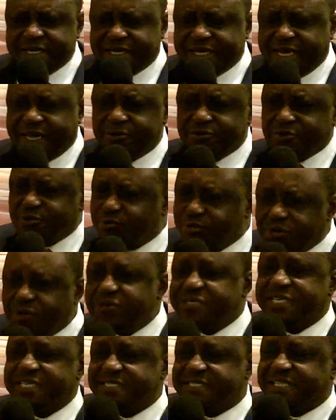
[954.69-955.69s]
Now you will
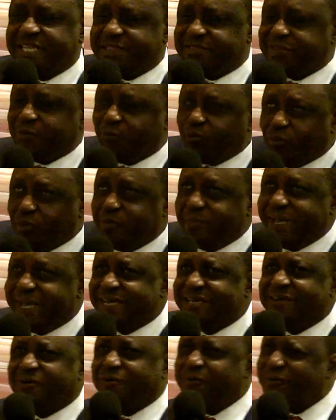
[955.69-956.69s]
notice that the
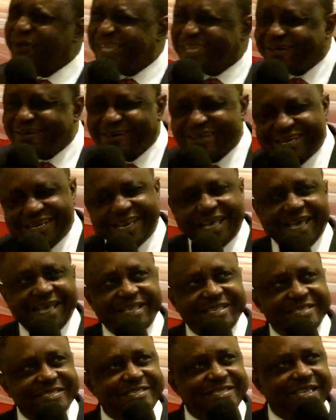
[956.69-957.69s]
woman
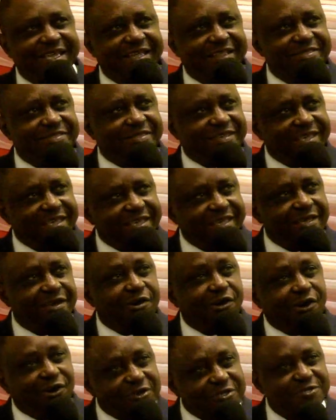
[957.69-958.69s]
recognized the
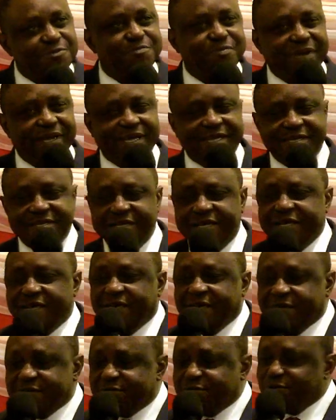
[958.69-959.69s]
husband
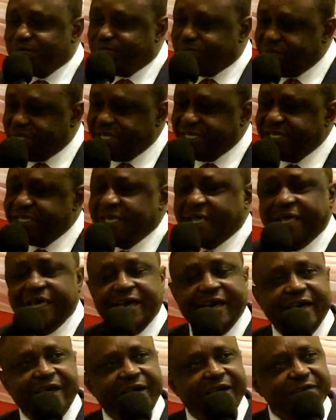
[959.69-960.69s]
to be
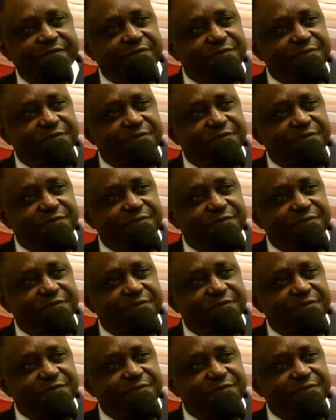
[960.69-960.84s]
a